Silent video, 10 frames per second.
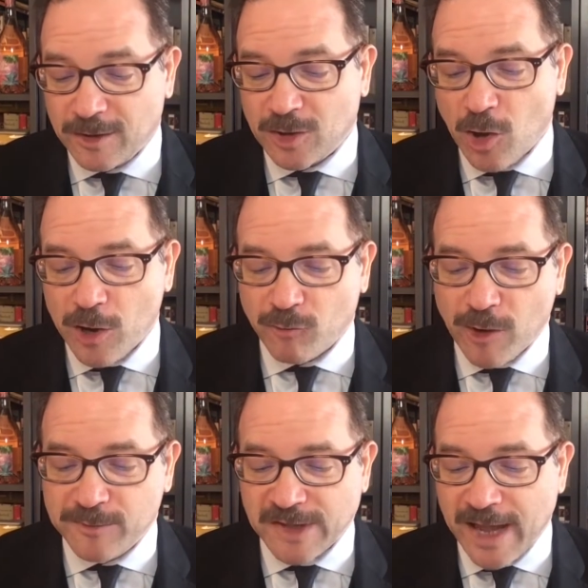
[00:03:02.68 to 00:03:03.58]
Clark
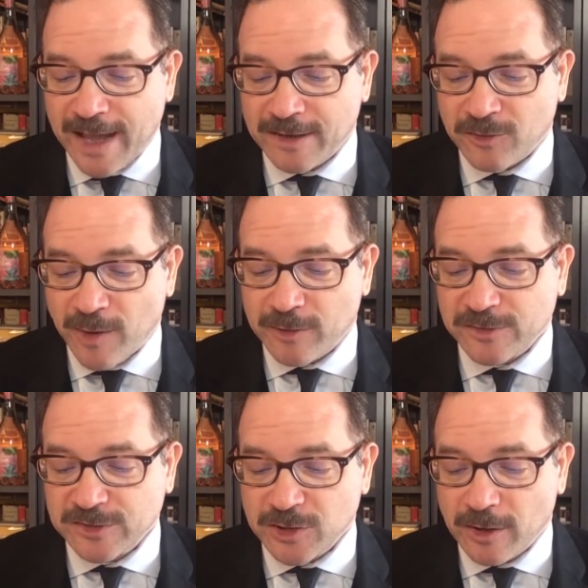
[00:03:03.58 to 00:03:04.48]
rubs a hand around
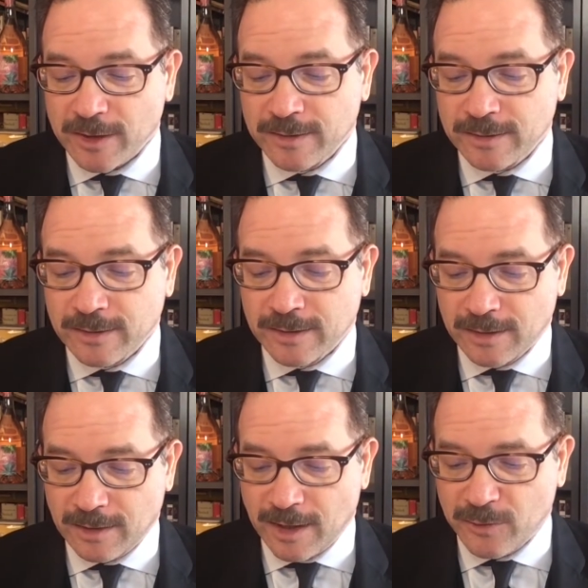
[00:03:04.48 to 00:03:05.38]
his jaw.
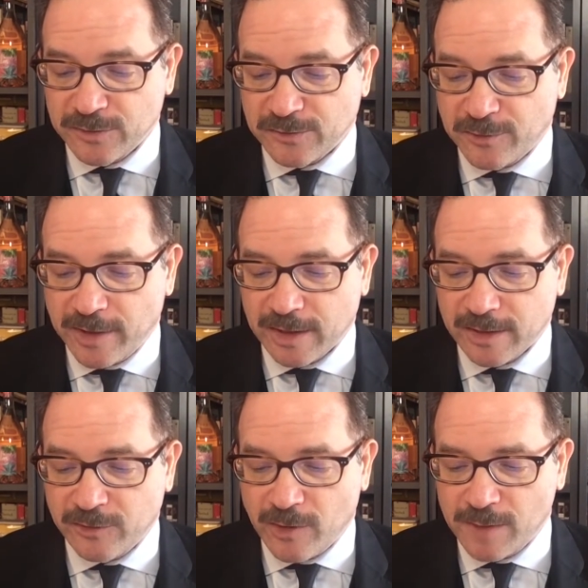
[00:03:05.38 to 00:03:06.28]
I was afraid
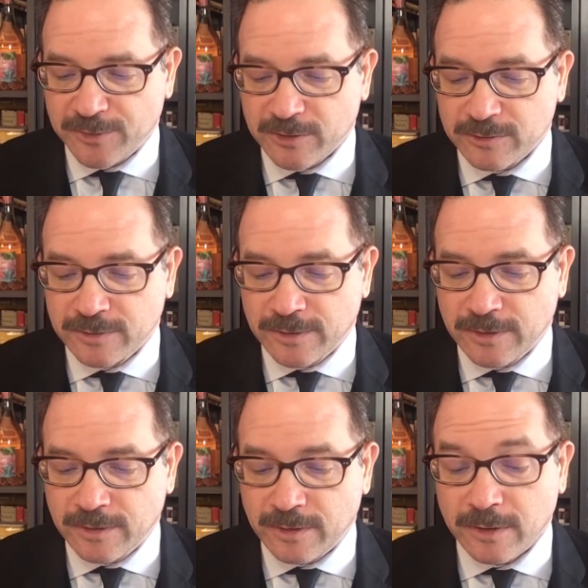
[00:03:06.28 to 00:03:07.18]
I'd drop you.
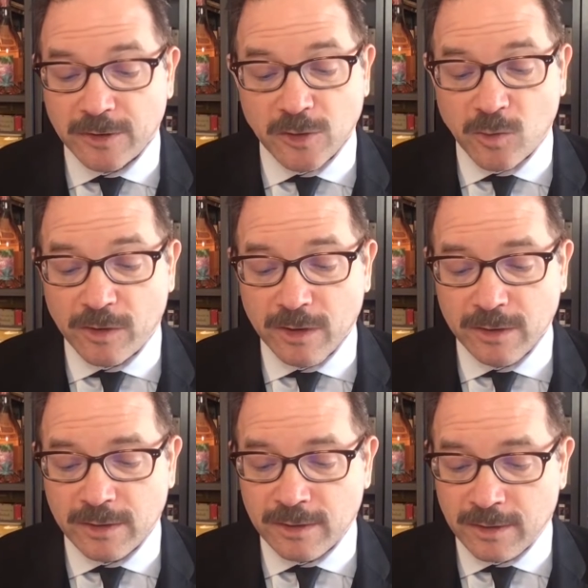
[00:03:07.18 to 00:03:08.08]
You were?
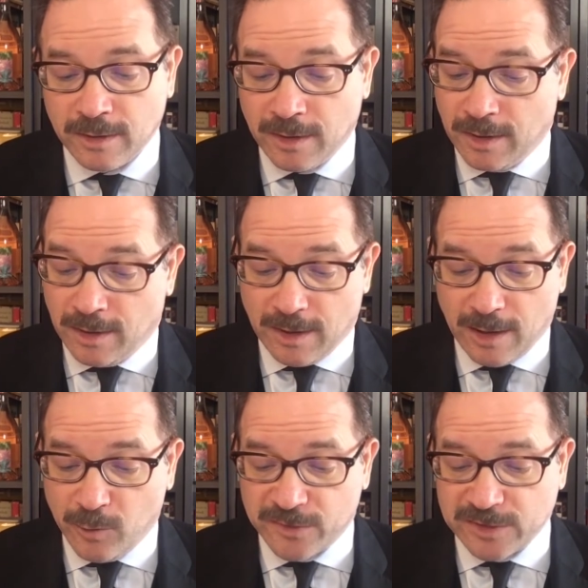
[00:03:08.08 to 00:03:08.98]

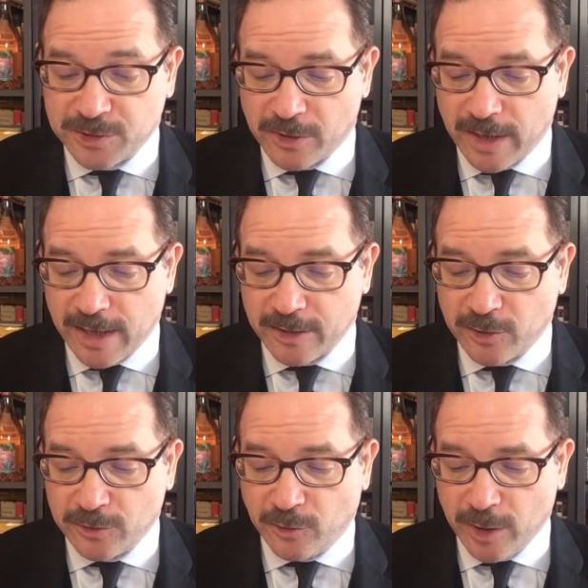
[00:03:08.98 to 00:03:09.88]
I wasn't sure I had a
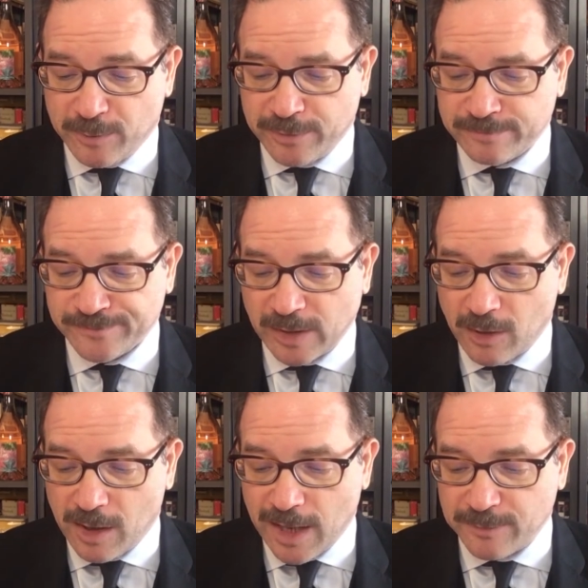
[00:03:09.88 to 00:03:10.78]
good grip. It
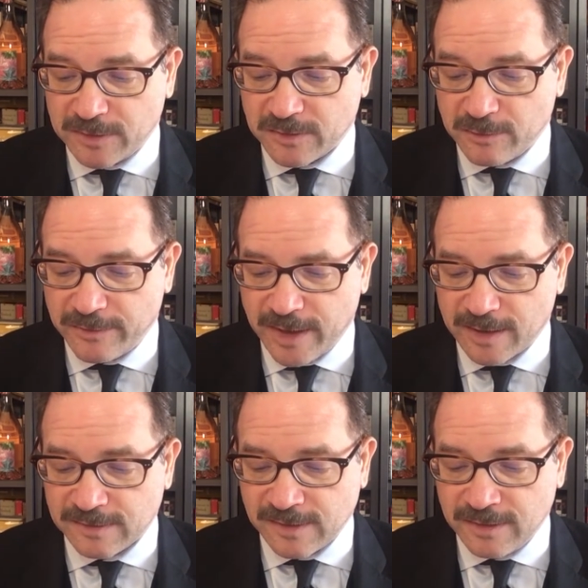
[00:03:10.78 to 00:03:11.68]
all happened so
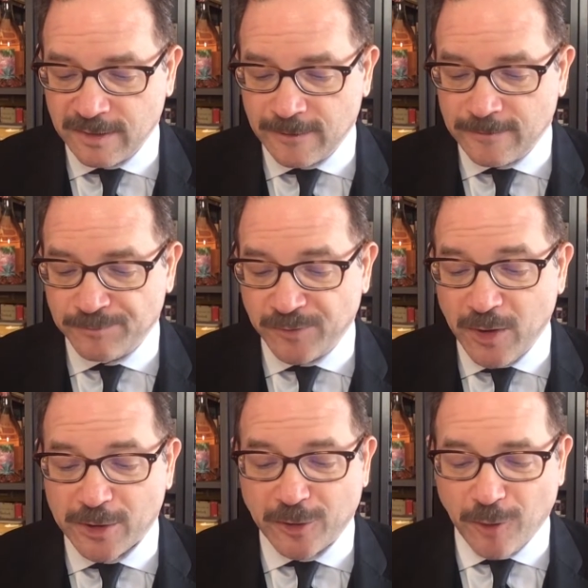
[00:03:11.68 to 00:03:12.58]
fast.
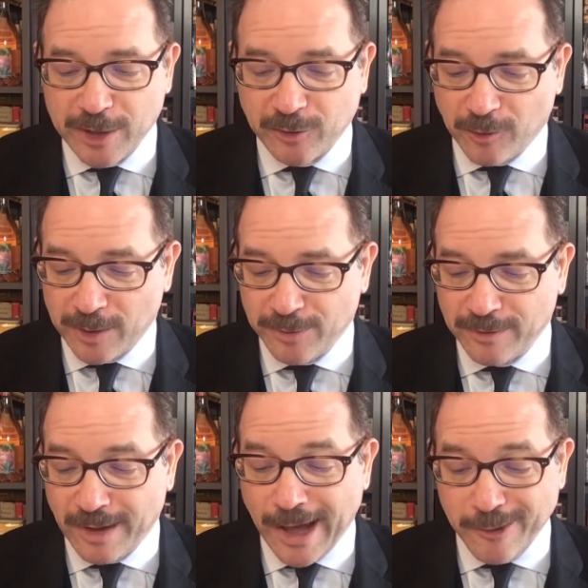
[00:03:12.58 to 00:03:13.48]
You had a great grip.
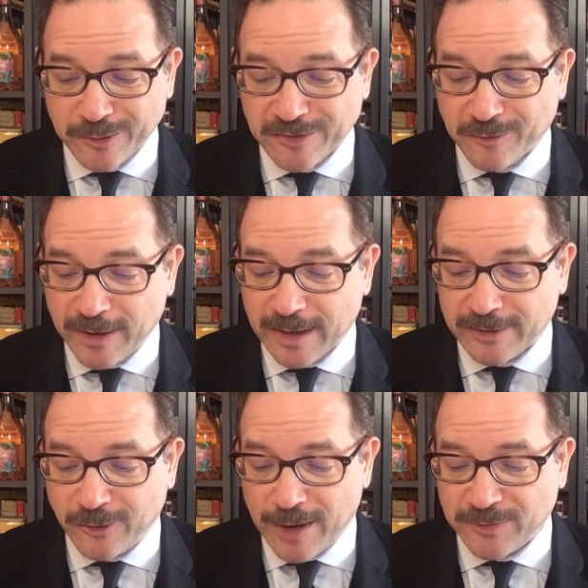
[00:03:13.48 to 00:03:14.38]
I was afraid
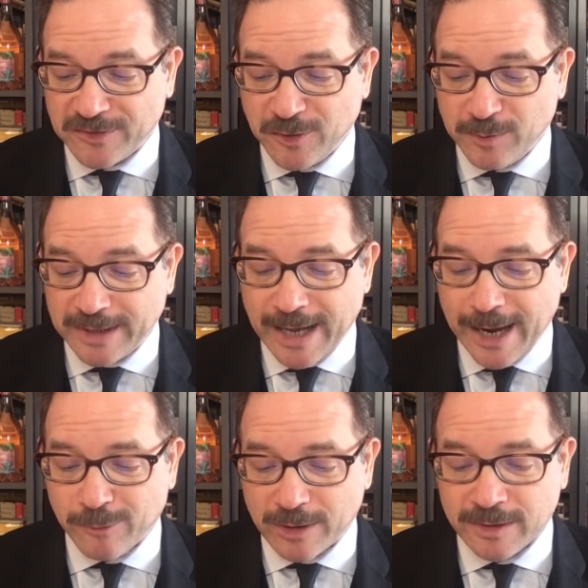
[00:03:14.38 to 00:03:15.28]
I'd drop the stupid
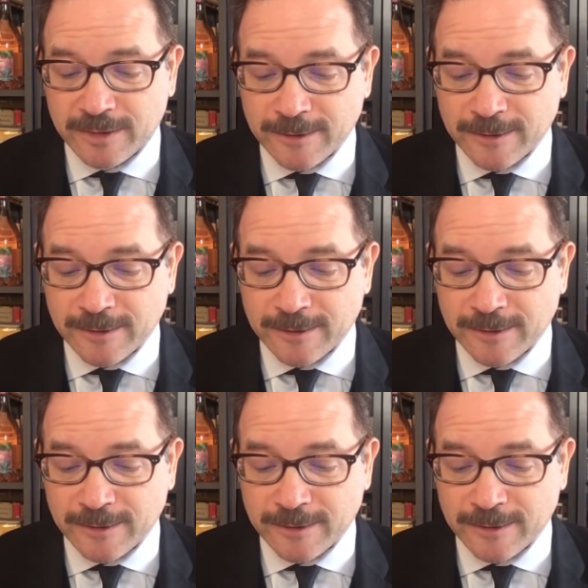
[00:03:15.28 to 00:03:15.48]
camera.